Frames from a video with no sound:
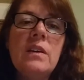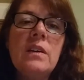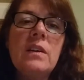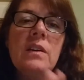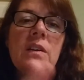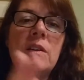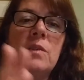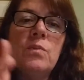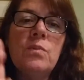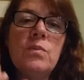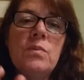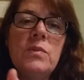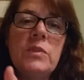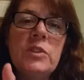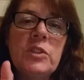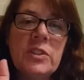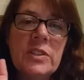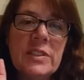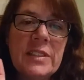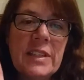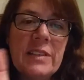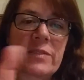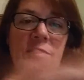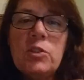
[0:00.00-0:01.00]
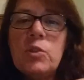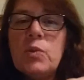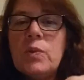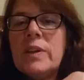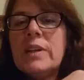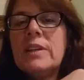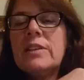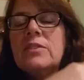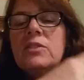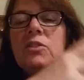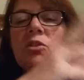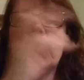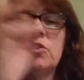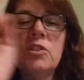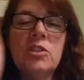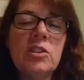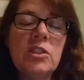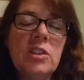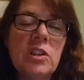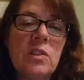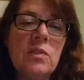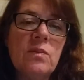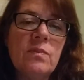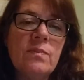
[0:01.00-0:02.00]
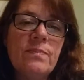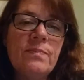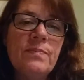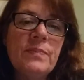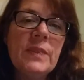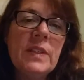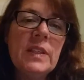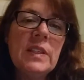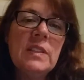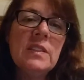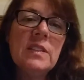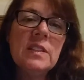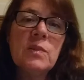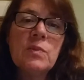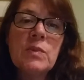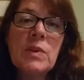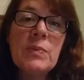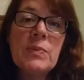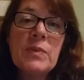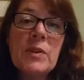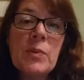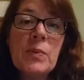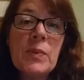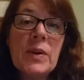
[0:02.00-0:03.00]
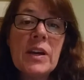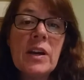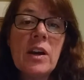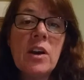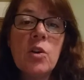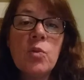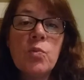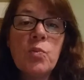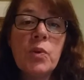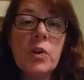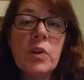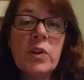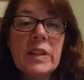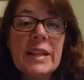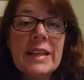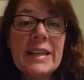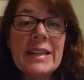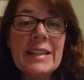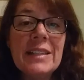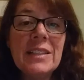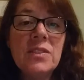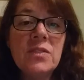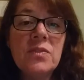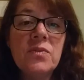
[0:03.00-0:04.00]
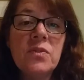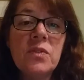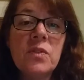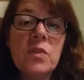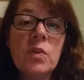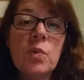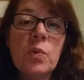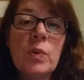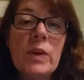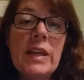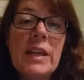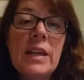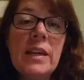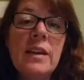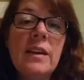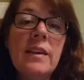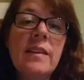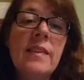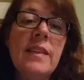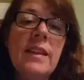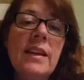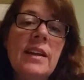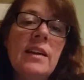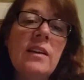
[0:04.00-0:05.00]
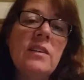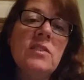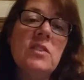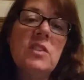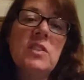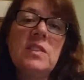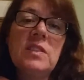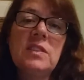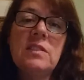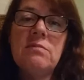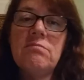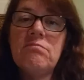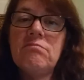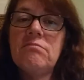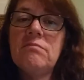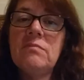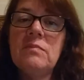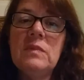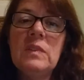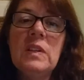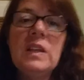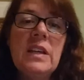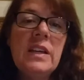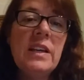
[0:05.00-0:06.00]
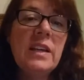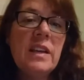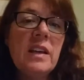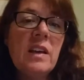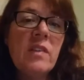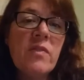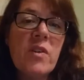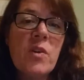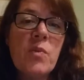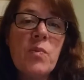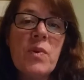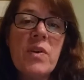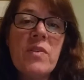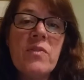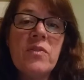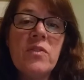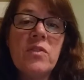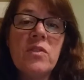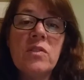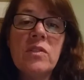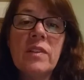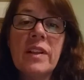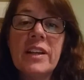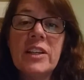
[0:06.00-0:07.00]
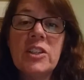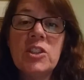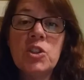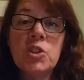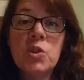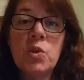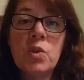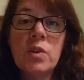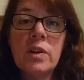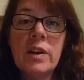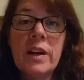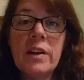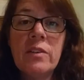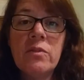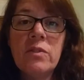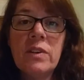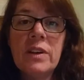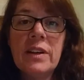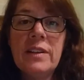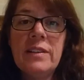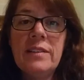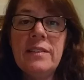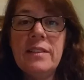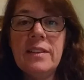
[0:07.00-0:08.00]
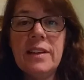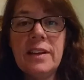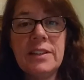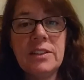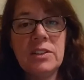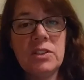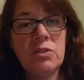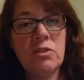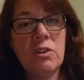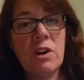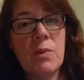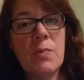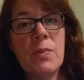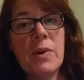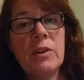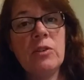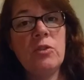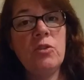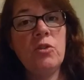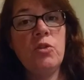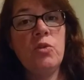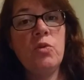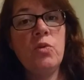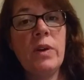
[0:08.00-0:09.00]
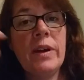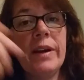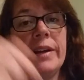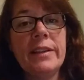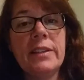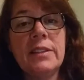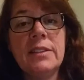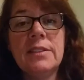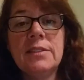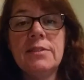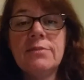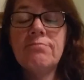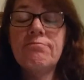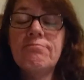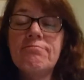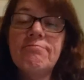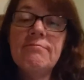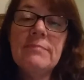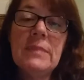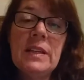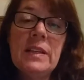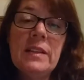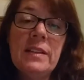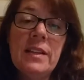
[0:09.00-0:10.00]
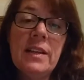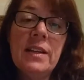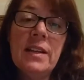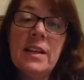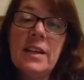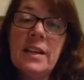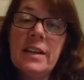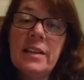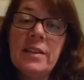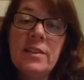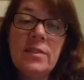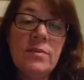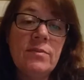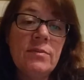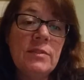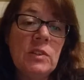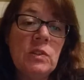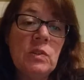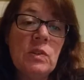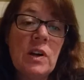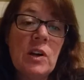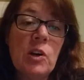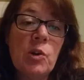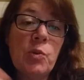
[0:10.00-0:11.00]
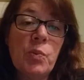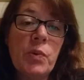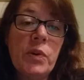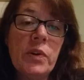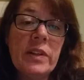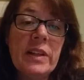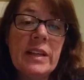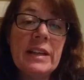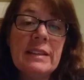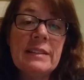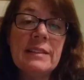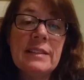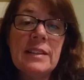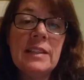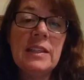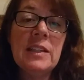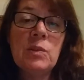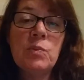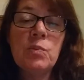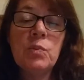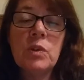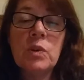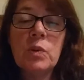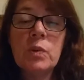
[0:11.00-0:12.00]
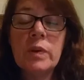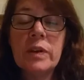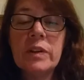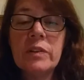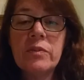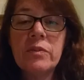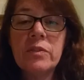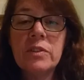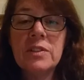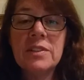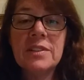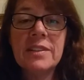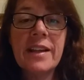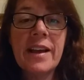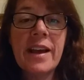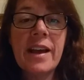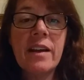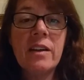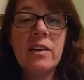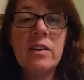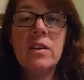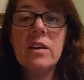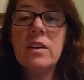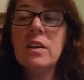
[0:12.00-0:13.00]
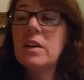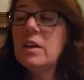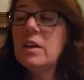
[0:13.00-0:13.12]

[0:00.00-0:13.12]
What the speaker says: You just have 2 eggs and you're good to go. Sometimes I'll make hard-boiled eggs for the week, and then I'll just, if I'm ever like short on reds, I just grab out 2 eggs. And then I, hard-boiled eggs and eat them real quick for a snack.